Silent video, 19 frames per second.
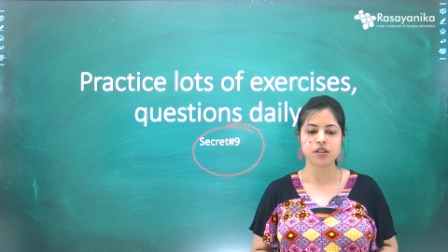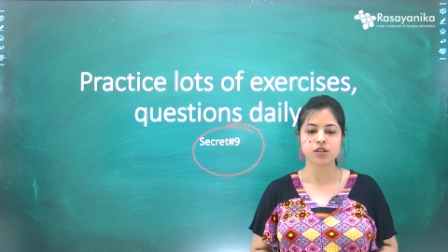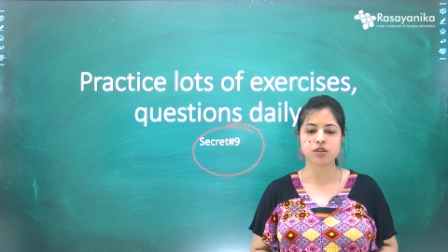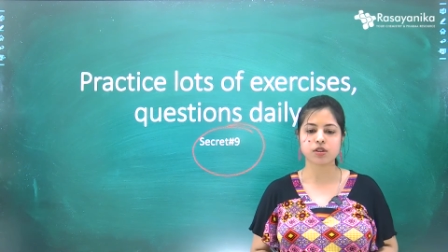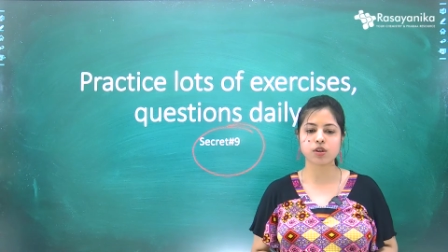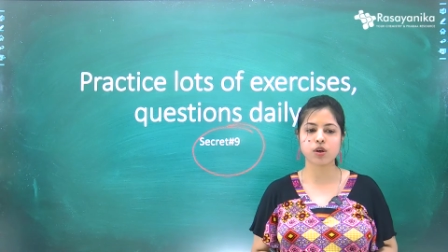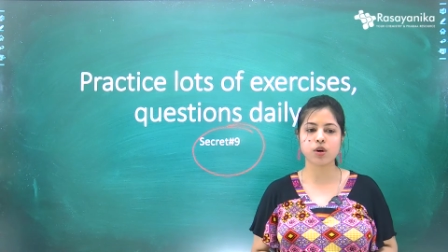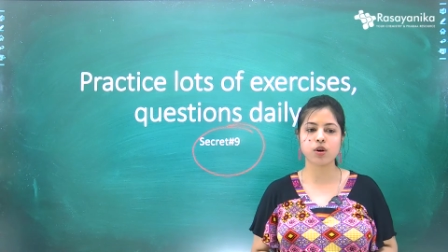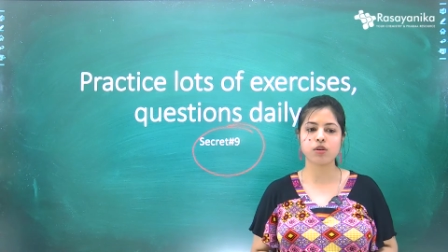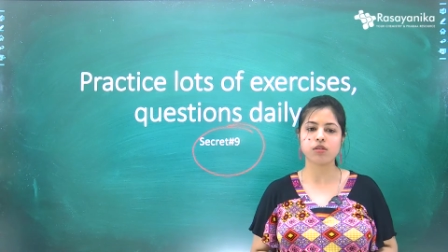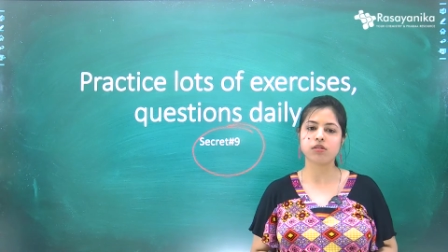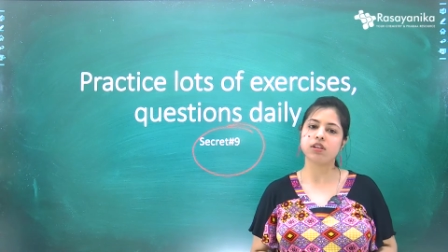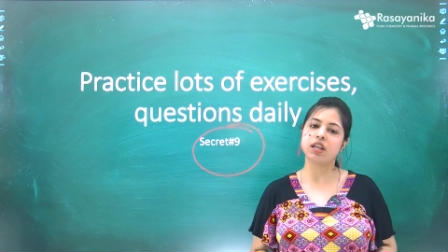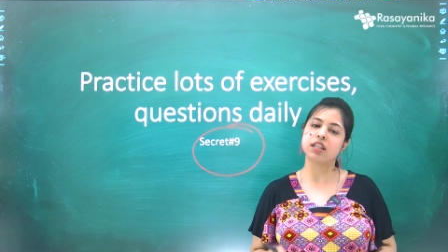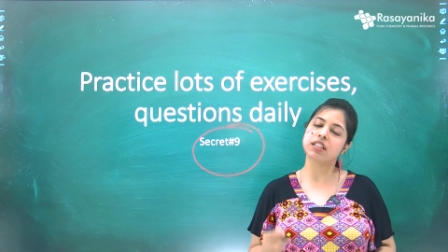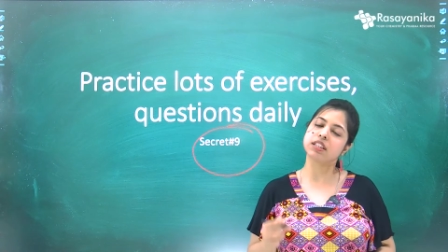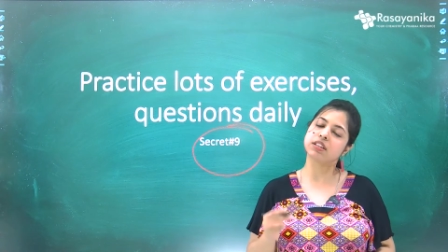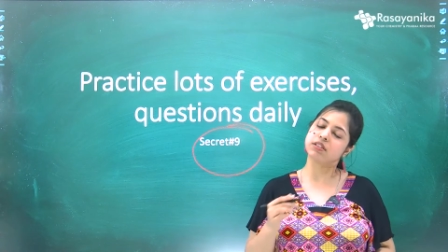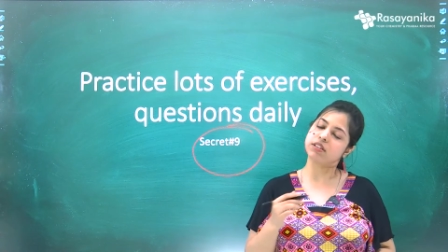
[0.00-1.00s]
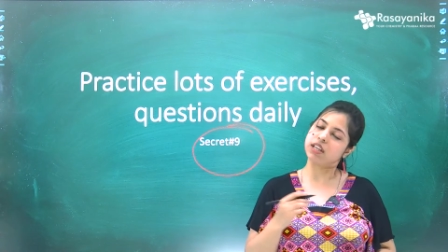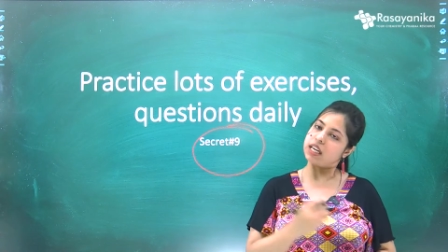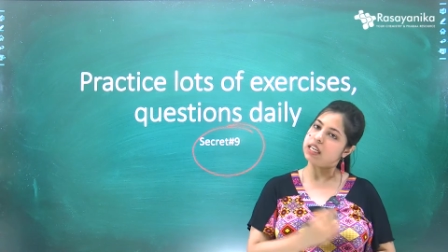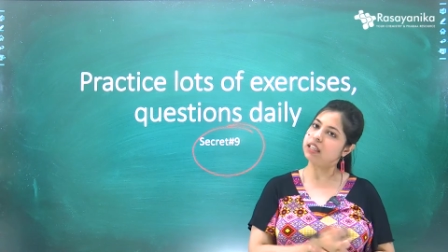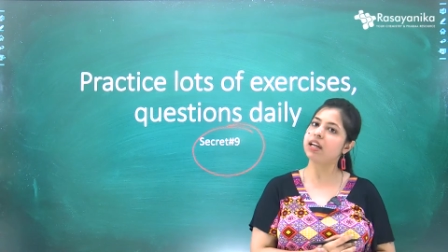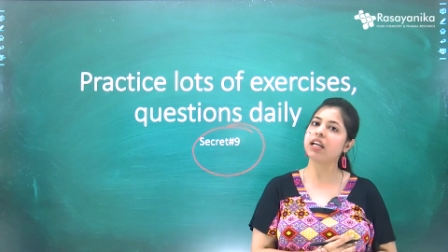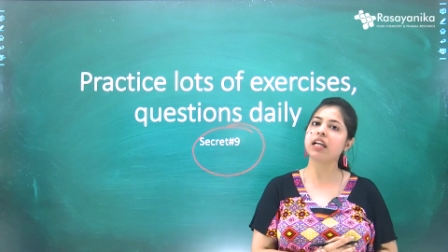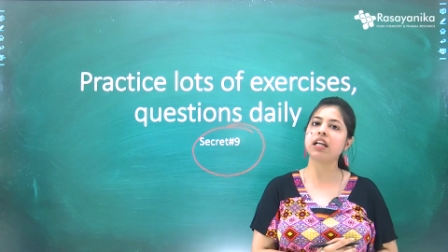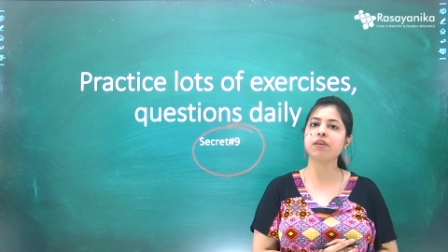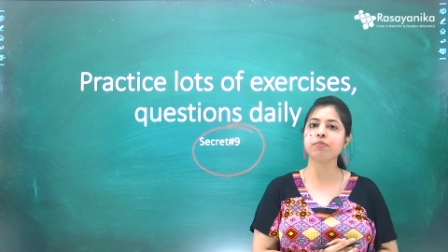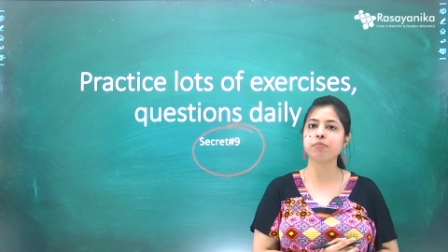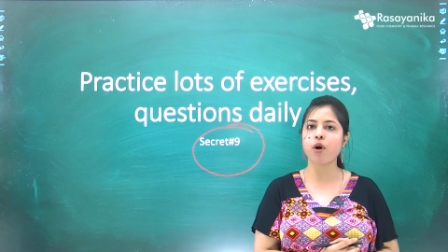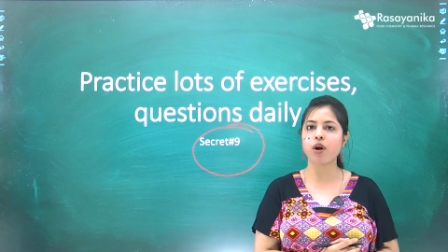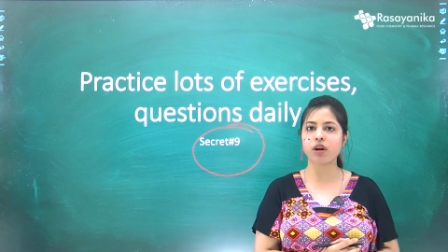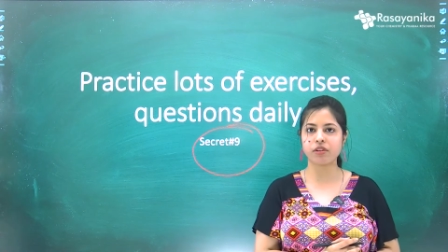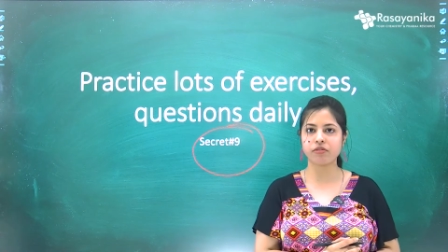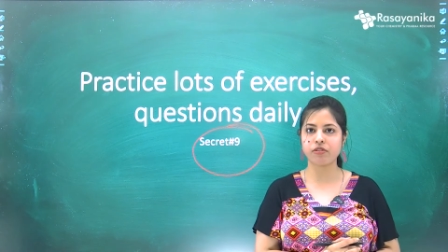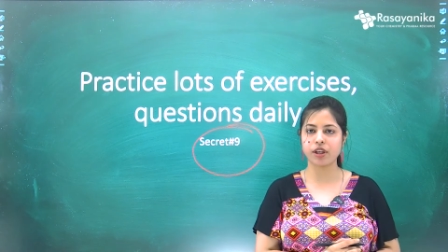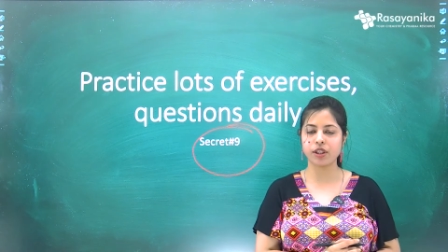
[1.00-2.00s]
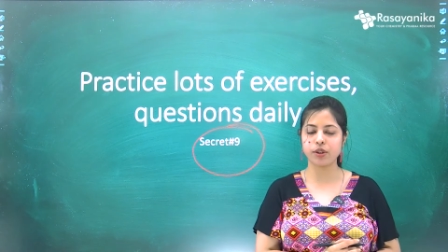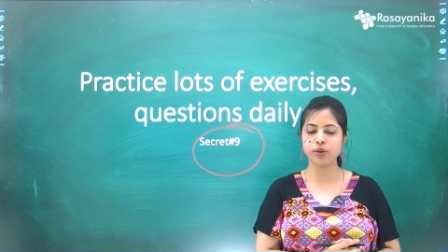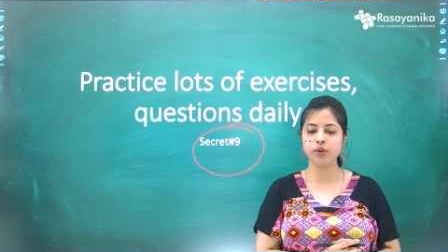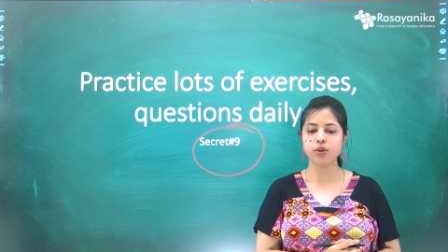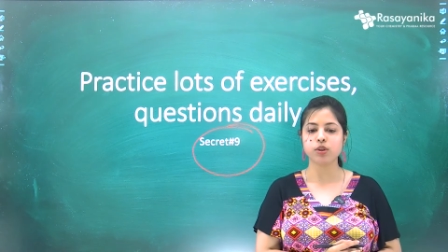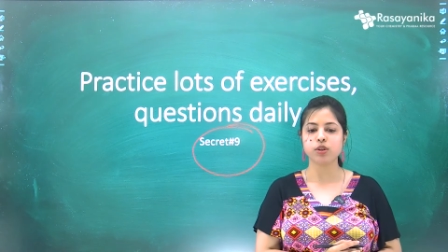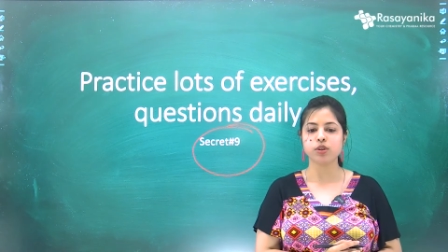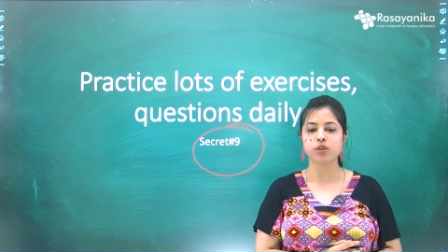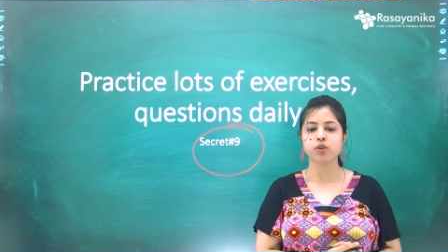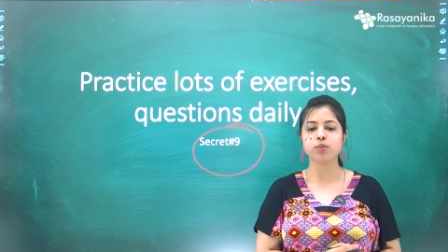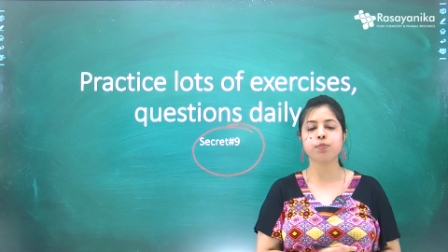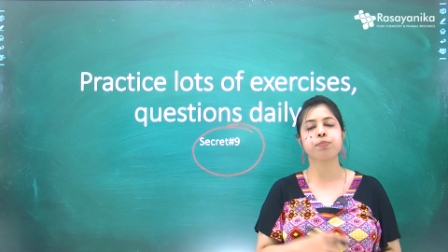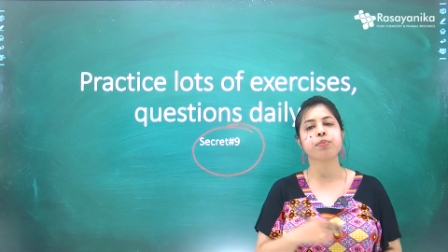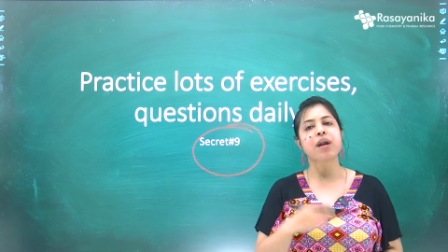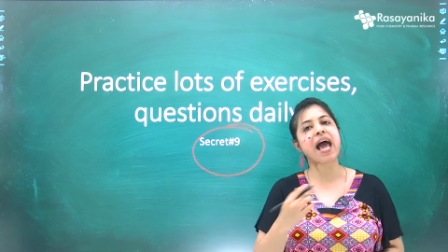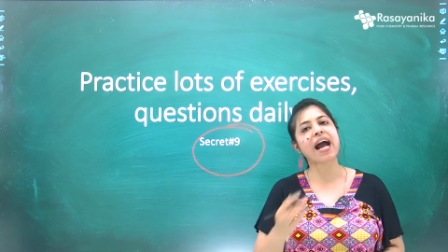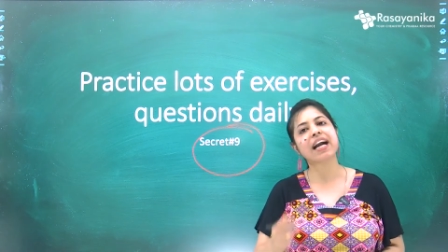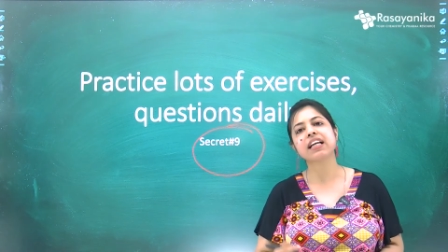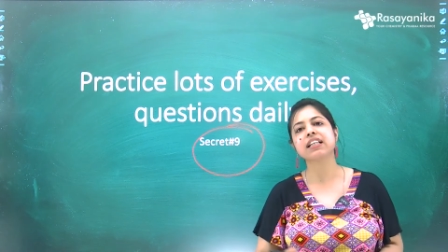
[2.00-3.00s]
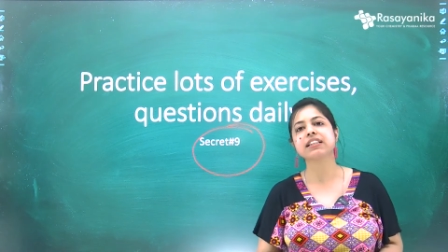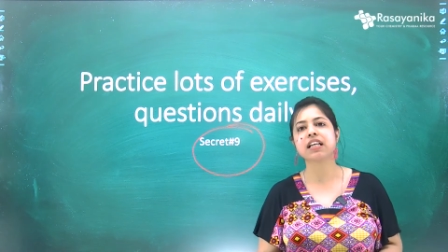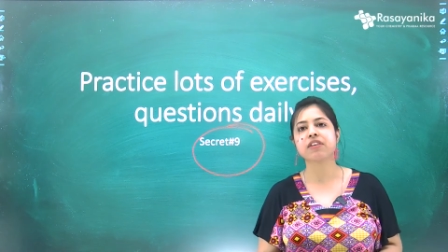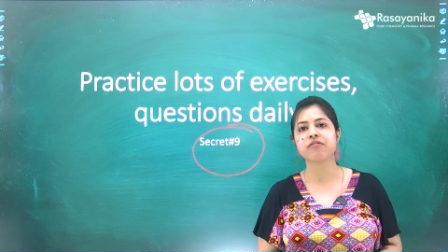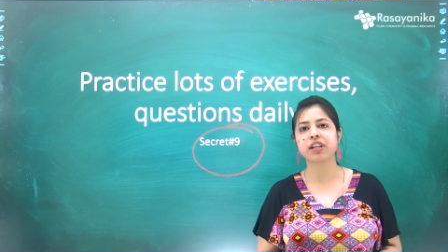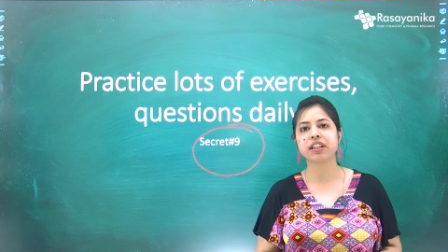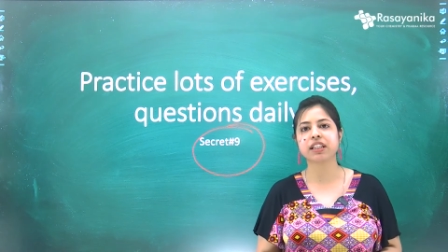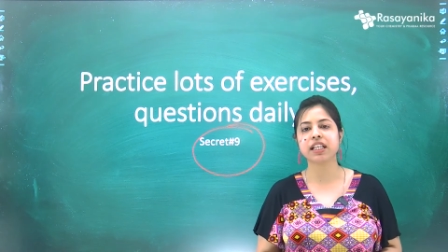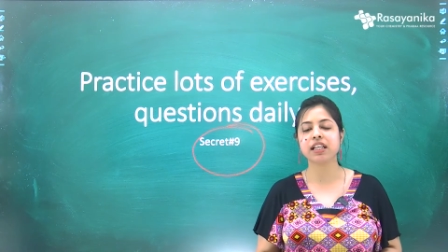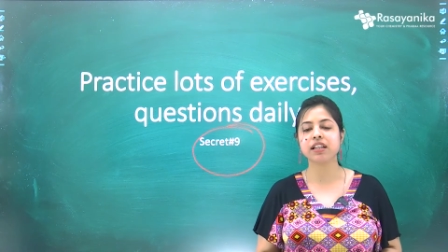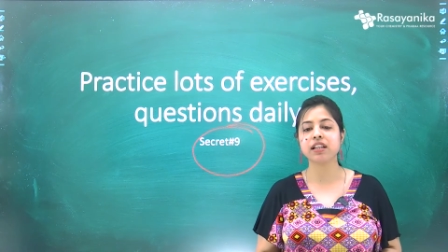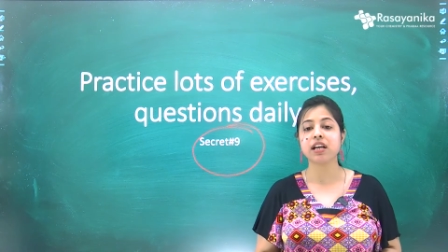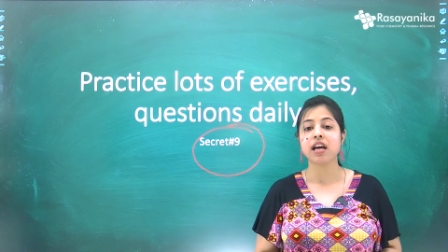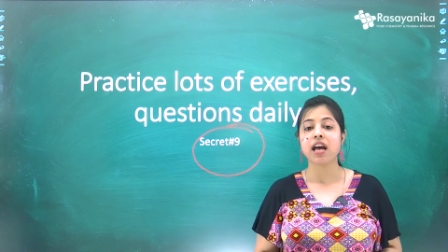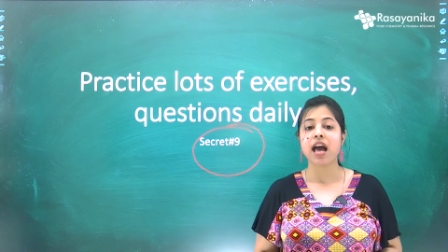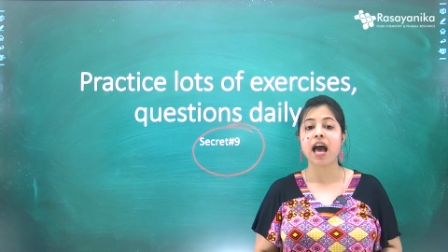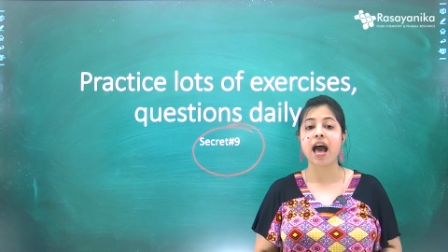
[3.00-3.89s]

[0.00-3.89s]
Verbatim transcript: So it is really, really important for you to practice everything.